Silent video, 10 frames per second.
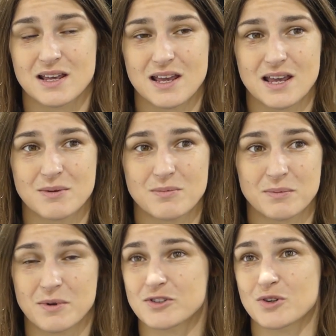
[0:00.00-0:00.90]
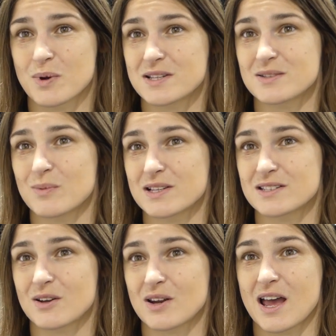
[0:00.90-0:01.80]
um, I'm not sure what's
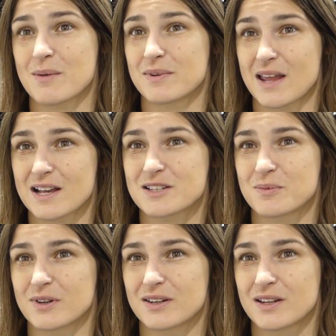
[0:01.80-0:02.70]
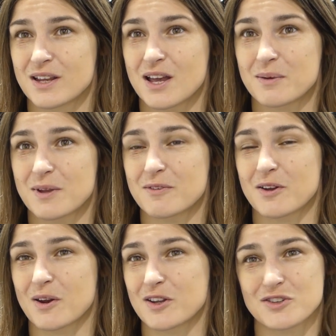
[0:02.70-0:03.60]
what's going to happen next, but I'm definitely
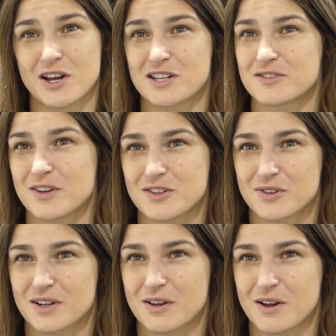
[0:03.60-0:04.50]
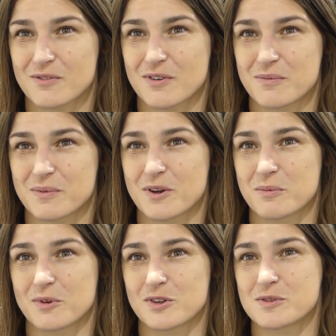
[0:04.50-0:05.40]
going to enjoy this victory of, of
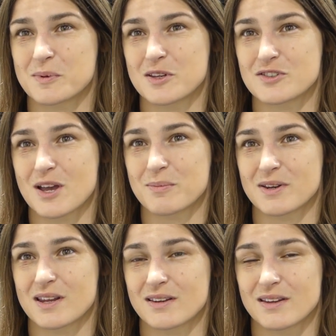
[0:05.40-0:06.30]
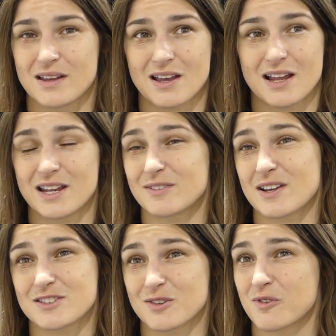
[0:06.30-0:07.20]
becoming undisputed champion. And I leave
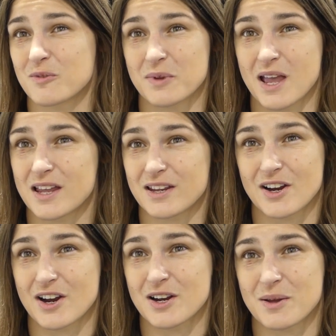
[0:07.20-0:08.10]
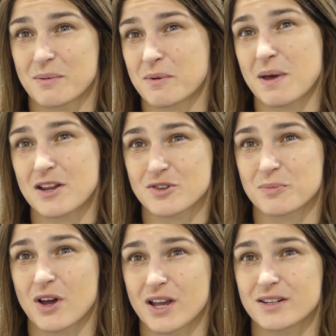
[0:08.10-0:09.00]
that stuff up to Eddie Hearn and my manager
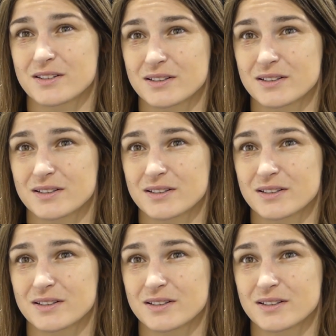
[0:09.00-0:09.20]
Brian.